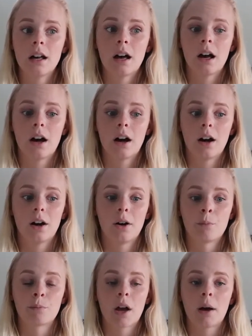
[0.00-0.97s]

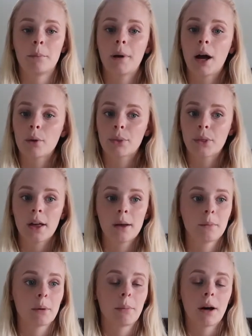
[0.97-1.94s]
about
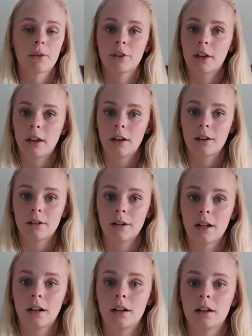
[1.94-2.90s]
them, about the
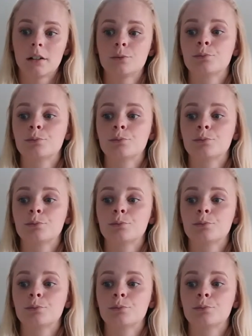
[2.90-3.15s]
area,